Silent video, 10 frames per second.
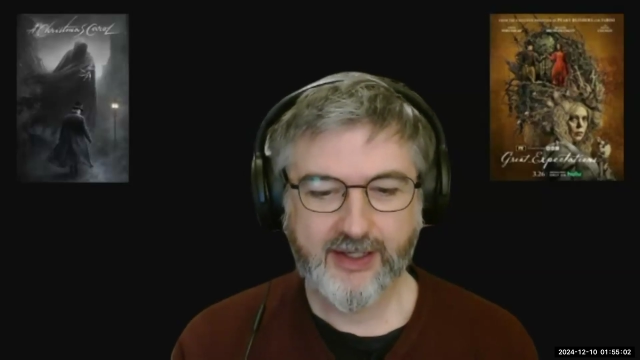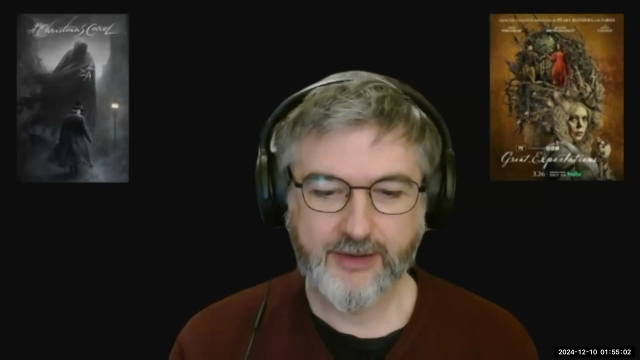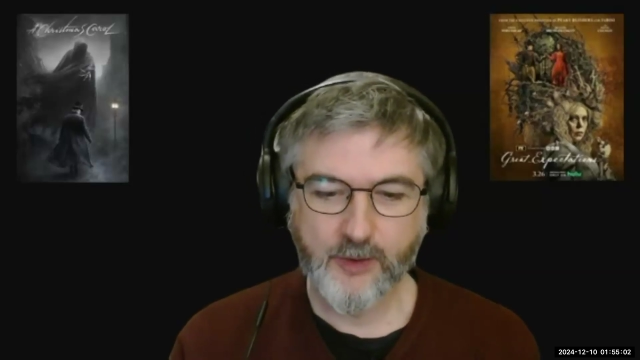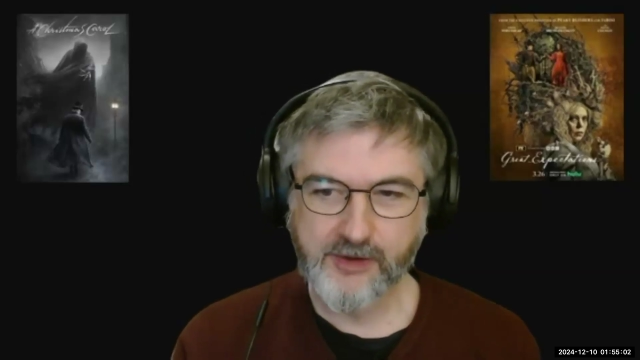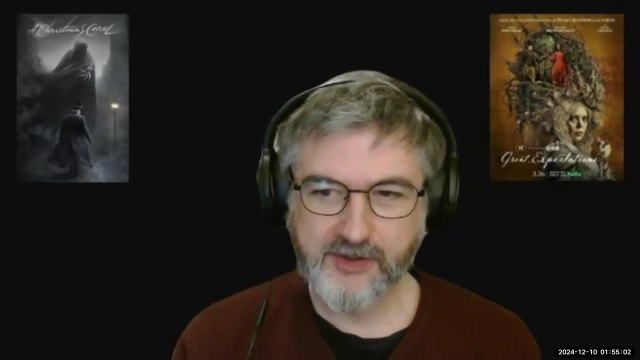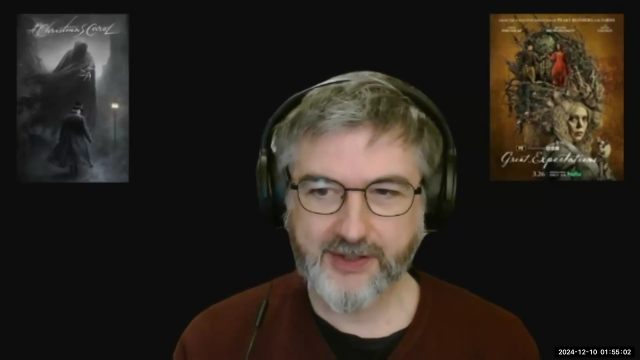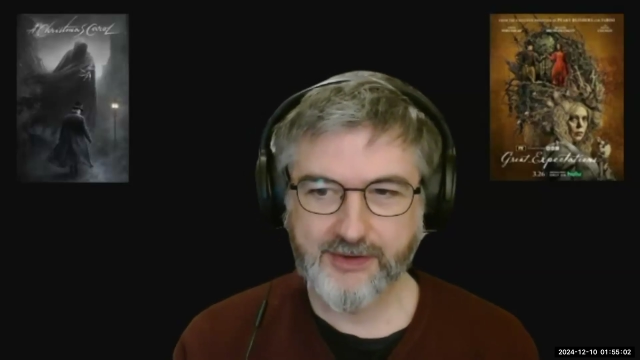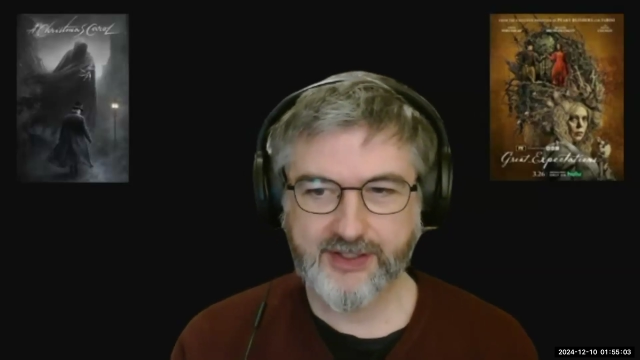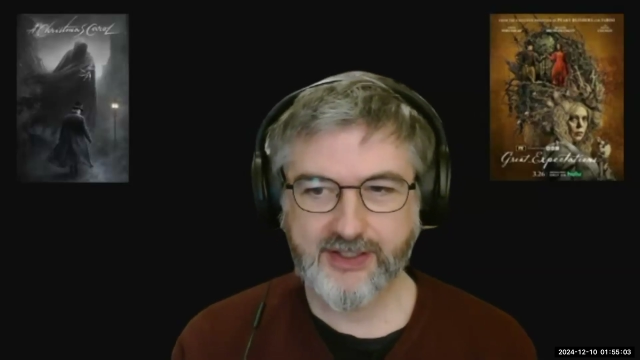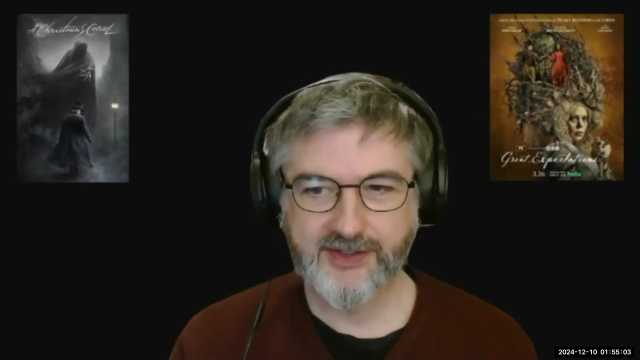and
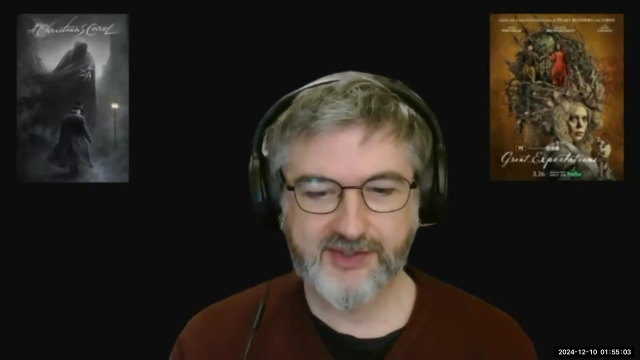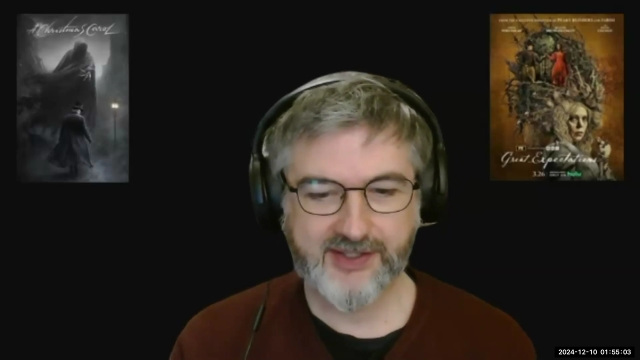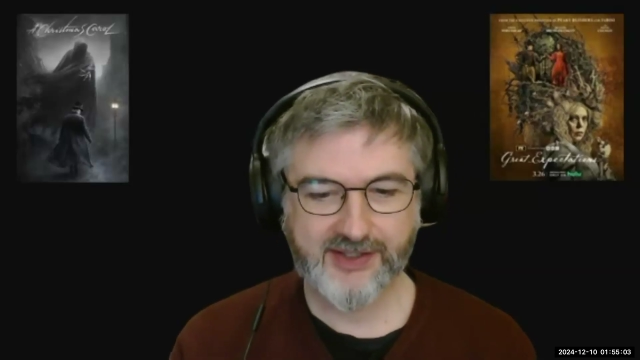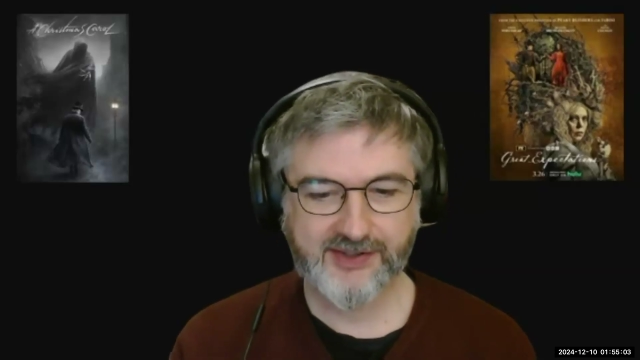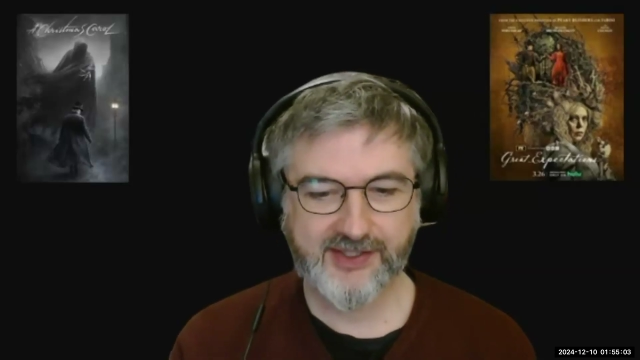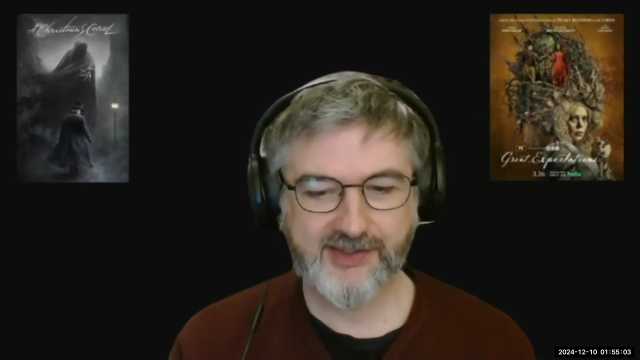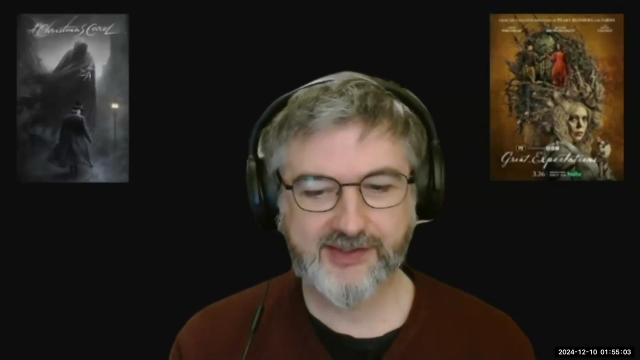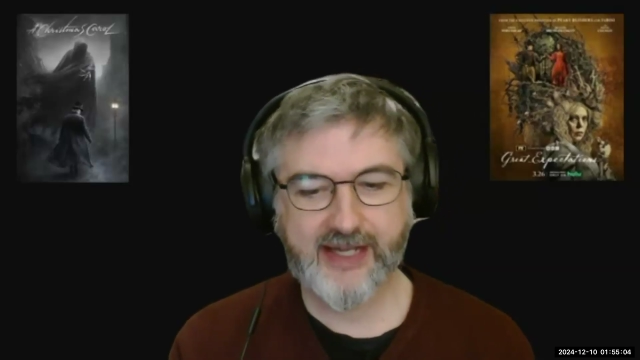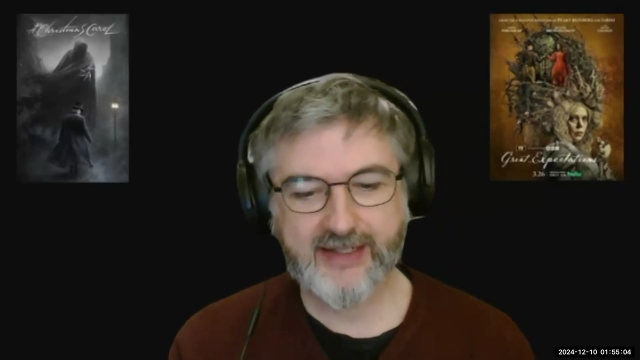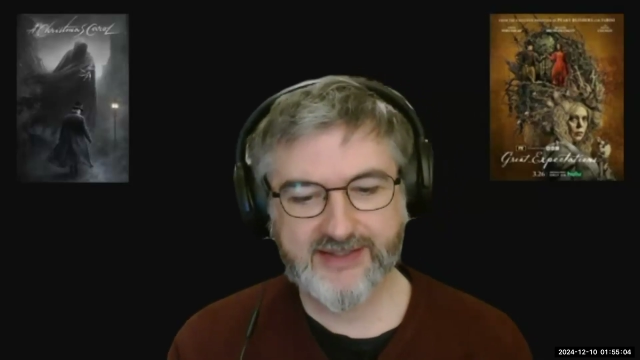also to consider
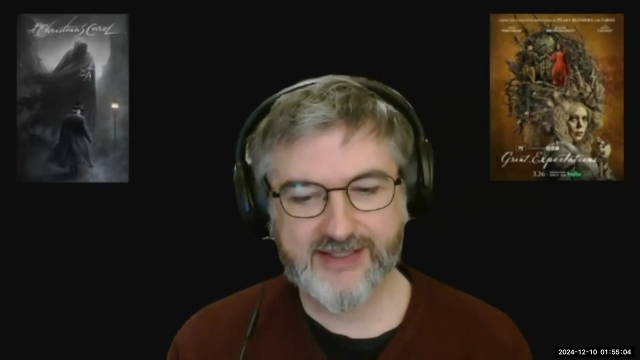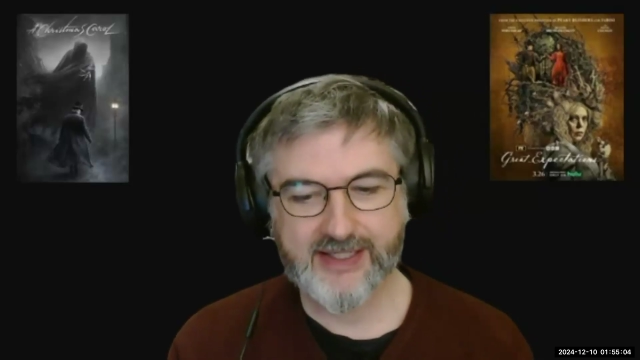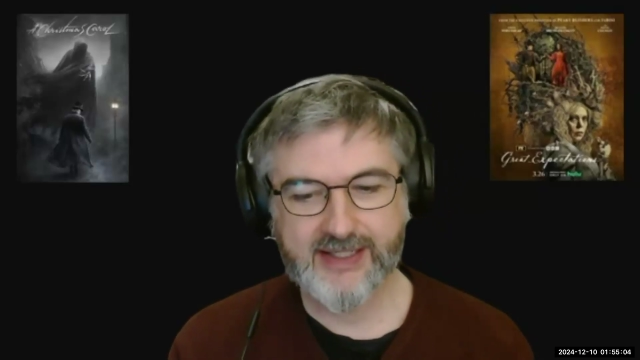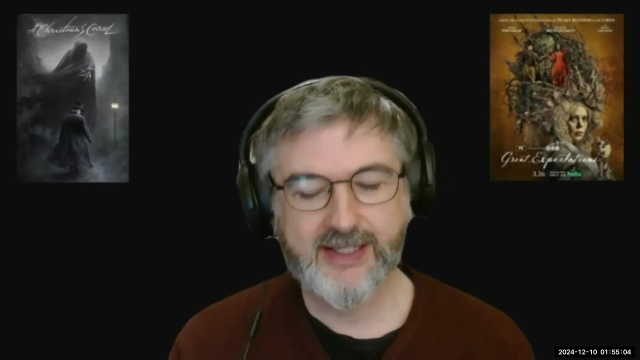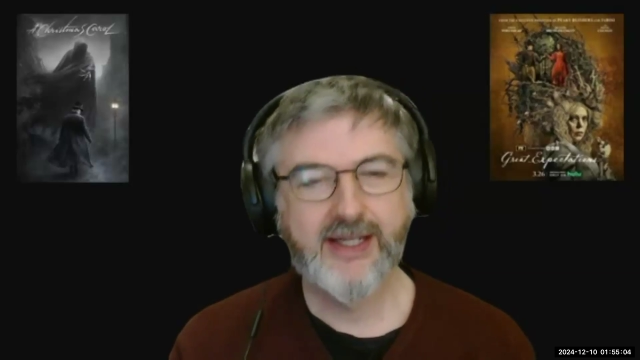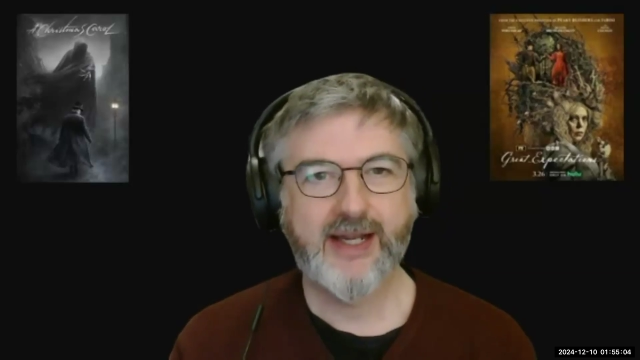seasonality